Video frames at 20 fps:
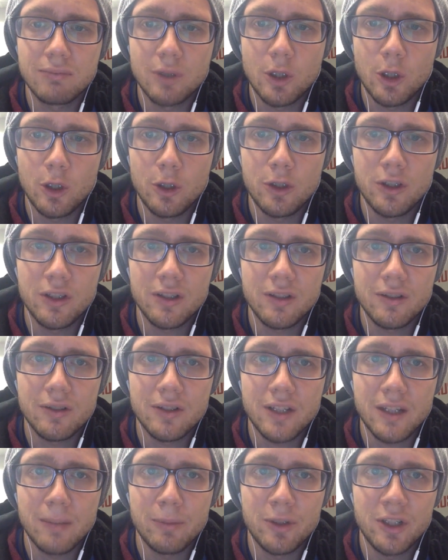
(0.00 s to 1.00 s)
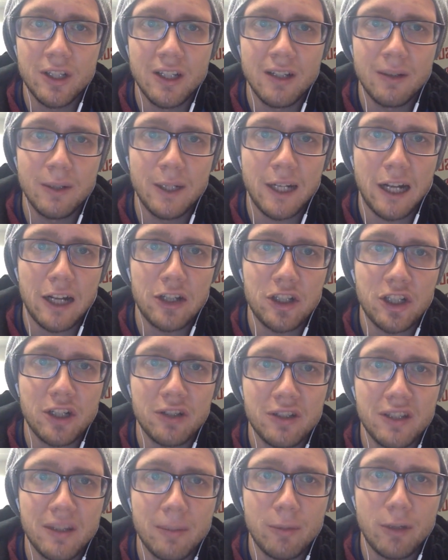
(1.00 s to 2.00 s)
Could Tim Sherwood and
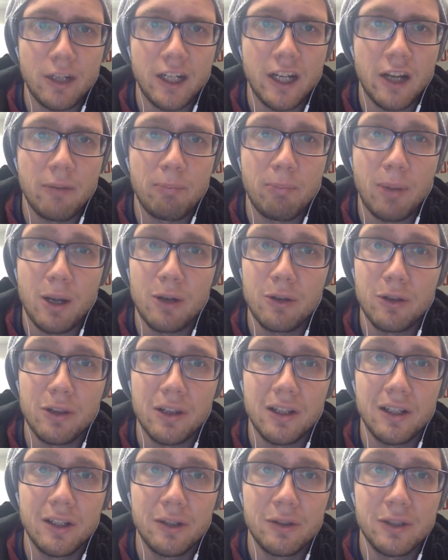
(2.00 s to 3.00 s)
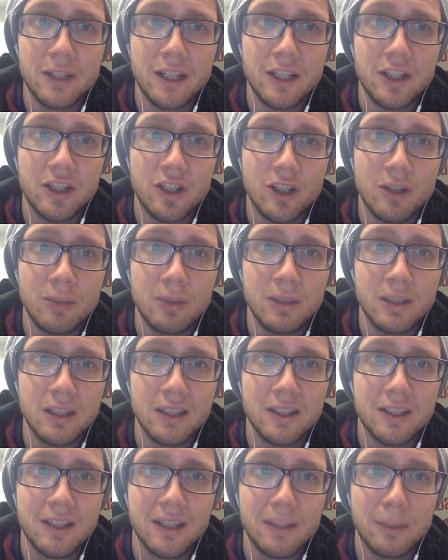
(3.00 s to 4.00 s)
Jose Mourinho both lose their jobs in
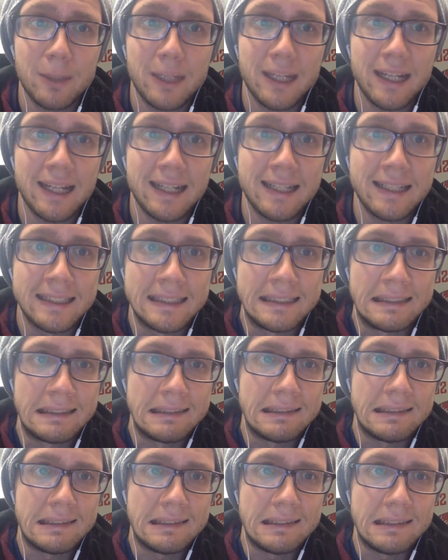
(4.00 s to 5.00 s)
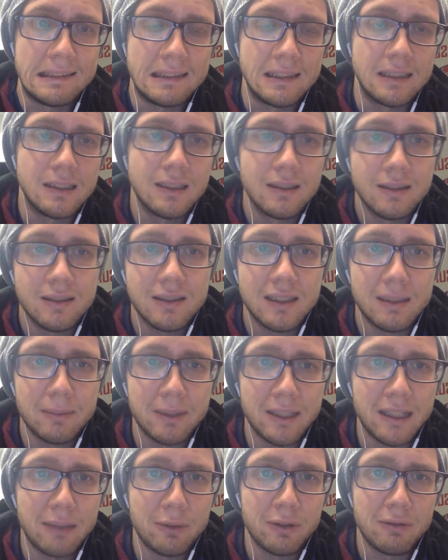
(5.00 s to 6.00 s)
the same weekend? I
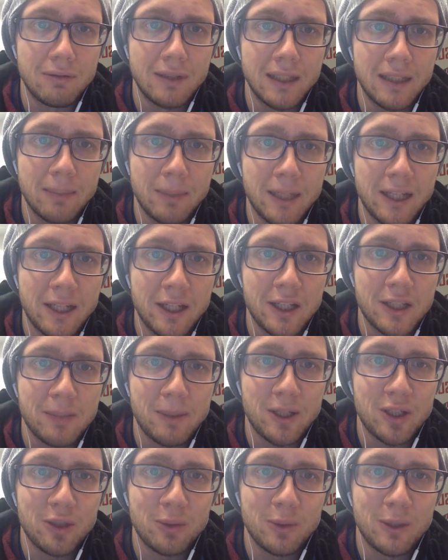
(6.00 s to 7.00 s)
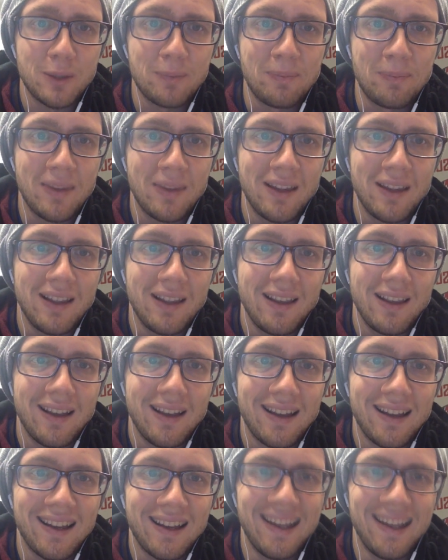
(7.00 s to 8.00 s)
mean, that would really make it a special one.
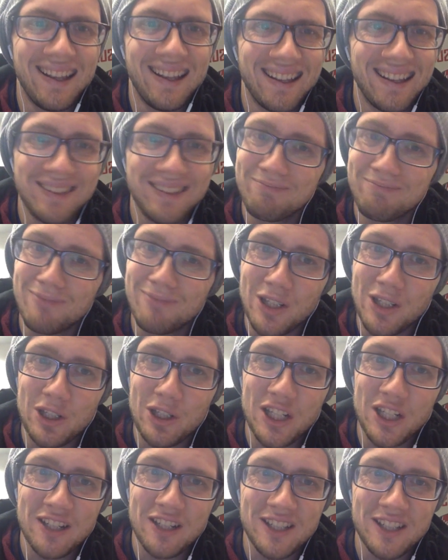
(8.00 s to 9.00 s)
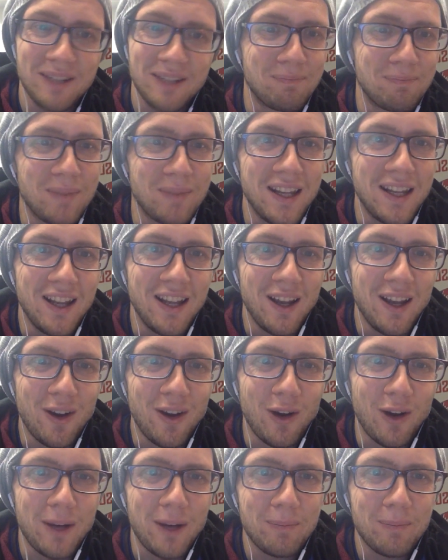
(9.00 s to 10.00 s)
sorry, Jose.
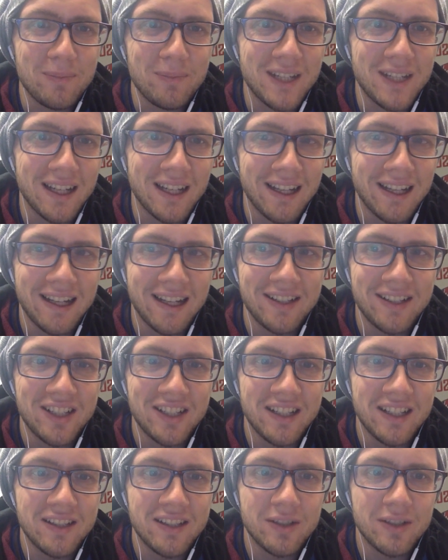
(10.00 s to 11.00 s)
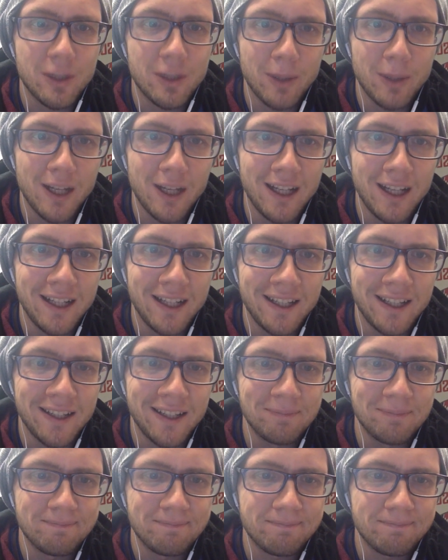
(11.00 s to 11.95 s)
All right, take care. Cheers. Top of the league.